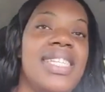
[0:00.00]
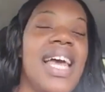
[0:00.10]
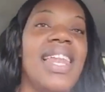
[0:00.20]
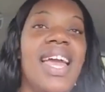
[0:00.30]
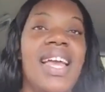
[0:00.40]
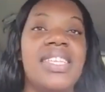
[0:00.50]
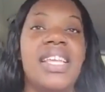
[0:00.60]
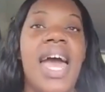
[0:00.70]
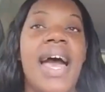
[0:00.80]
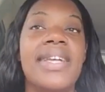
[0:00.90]

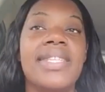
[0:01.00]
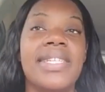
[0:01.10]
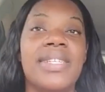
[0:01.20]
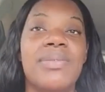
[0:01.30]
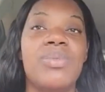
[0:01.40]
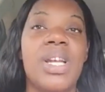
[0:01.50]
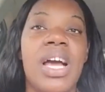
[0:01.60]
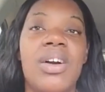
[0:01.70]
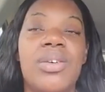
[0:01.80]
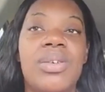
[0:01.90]
Tallahassee, I'll see him when
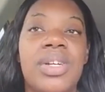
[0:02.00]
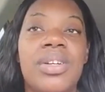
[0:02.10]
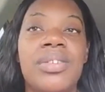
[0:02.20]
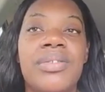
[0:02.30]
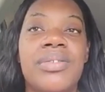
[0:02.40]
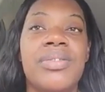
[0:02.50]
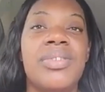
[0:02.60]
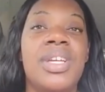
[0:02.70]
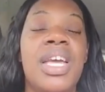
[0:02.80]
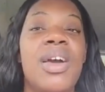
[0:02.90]
I go there
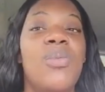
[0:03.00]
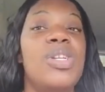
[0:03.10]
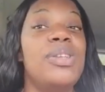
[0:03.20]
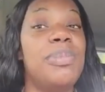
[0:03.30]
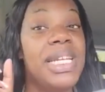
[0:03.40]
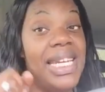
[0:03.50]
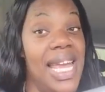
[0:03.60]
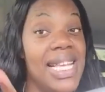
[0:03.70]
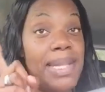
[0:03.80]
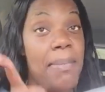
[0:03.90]
which would be
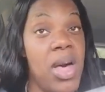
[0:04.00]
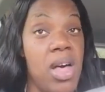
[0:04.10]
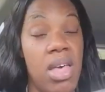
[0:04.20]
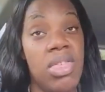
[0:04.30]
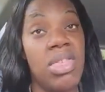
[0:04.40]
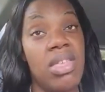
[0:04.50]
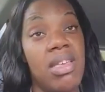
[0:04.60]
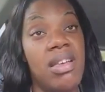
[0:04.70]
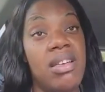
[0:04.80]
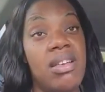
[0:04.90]
next month.
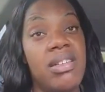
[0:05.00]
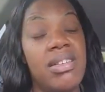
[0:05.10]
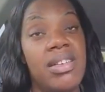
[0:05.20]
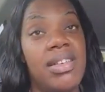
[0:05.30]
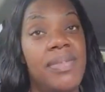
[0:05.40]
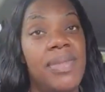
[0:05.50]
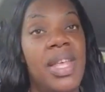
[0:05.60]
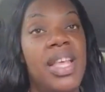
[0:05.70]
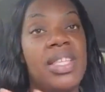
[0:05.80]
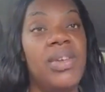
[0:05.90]

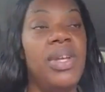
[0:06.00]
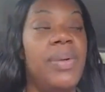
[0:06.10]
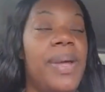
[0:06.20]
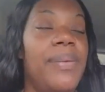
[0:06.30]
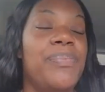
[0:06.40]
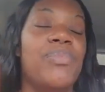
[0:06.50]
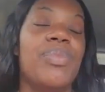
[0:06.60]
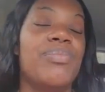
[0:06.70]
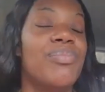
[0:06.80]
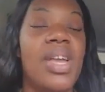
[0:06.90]
So anyway,
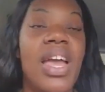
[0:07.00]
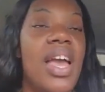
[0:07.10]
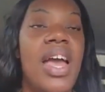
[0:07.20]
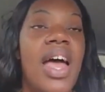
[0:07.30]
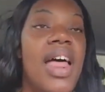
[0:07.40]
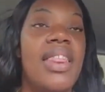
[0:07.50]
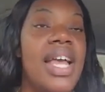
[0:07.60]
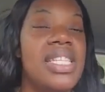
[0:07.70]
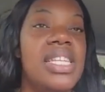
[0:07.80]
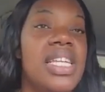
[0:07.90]

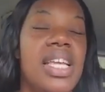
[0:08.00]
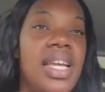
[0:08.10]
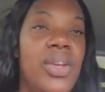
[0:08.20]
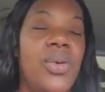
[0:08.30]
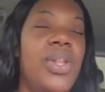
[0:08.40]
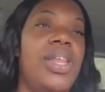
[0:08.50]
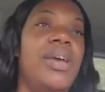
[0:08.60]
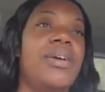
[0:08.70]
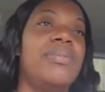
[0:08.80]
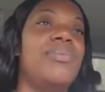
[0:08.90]
that's neither here nor
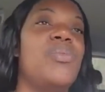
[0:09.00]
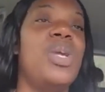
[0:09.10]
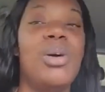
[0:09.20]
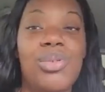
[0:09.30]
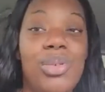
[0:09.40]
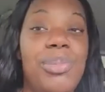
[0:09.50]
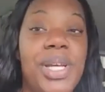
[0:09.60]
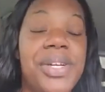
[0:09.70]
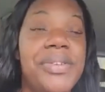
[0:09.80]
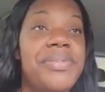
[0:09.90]
there. We're going to do
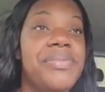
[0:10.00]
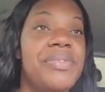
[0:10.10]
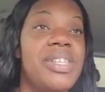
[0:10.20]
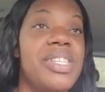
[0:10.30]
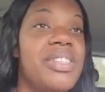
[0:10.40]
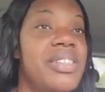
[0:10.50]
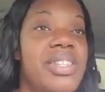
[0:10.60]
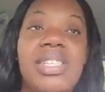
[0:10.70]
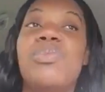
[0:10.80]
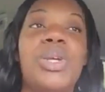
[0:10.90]

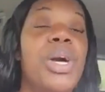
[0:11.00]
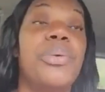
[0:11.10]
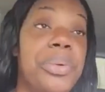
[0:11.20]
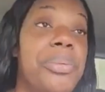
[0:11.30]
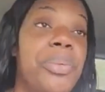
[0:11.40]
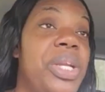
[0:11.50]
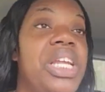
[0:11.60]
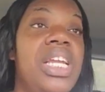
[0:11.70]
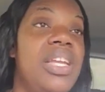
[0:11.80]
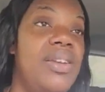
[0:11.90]
better. we gonna, we
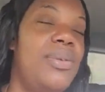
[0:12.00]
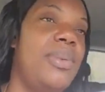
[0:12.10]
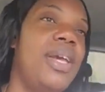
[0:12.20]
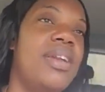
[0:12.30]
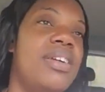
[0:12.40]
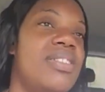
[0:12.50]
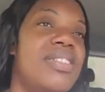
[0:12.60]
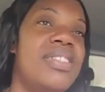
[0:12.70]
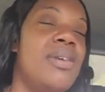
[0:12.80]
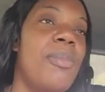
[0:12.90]
need to do better
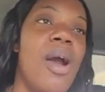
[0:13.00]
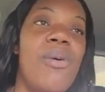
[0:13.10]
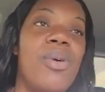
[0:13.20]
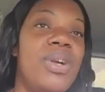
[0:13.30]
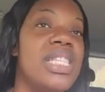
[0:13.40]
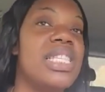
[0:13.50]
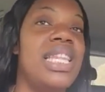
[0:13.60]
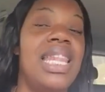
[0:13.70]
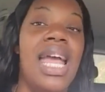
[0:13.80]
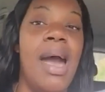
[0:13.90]
because tomorrow is
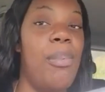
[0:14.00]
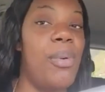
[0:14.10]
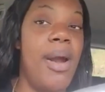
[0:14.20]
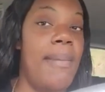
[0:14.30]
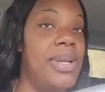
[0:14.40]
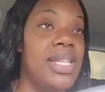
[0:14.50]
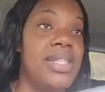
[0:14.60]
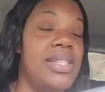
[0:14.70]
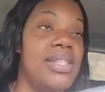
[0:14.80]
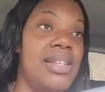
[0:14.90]
not
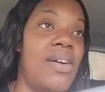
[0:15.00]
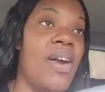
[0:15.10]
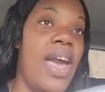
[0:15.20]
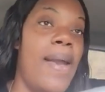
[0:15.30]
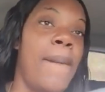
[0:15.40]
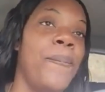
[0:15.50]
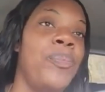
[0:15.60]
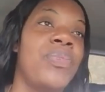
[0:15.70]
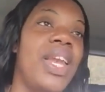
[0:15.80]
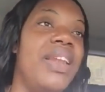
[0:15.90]
promised, okay?
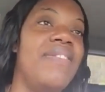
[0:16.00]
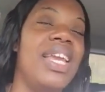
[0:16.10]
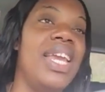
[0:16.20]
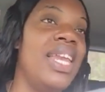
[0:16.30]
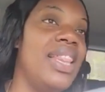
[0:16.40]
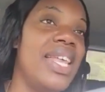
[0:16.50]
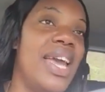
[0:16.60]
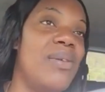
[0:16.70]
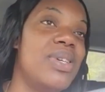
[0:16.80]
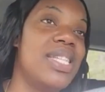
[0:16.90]
And if
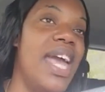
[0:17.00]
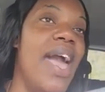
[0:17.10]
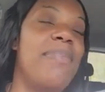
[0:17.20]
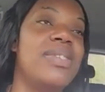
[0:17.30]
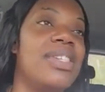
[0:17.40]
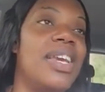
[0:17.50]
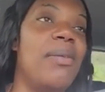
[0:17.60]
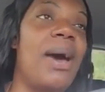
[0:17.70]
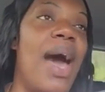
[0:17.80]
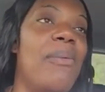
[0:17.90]
anything was to happen to
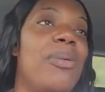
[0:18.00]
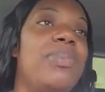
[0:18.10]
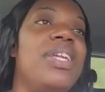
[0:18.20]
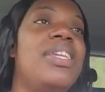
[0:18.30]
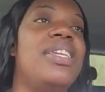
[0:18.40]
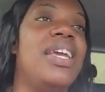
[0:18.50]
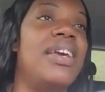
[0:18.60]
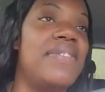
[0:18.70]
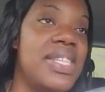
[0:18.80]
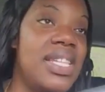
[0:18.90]
him, I would be
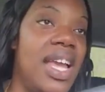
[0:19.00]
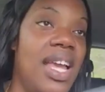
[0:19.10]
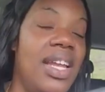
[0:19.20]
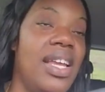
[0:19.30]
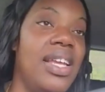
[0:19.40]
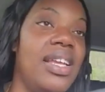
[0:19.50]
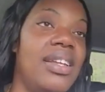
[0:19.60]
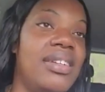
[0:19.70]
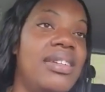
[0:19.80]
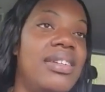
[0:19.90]
devastated.
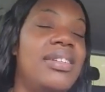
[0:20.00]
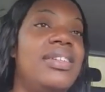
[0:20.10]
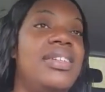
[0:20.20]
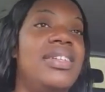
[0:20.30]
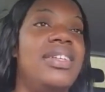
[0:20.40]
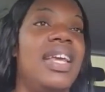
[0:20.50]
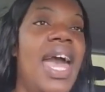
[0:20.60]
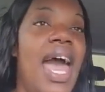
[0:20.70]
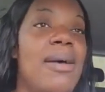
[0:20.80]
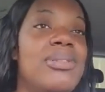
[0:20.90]

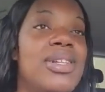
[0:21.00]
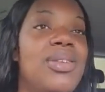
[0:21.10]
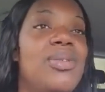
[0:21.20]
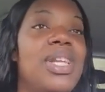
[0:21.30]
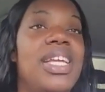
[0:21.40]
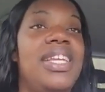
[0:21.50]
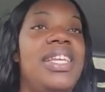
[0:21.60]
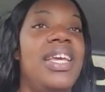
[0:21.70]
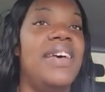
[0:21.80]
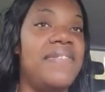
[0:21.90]
Absolutely
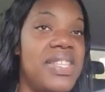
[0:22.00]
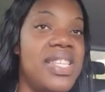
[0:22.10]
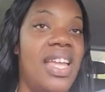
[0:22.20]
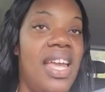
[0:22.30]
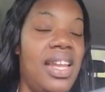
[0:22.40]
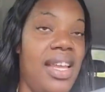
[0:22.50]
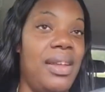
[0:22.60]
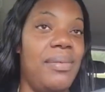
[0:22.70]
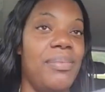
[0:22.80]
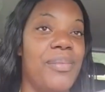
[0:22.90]
devastated.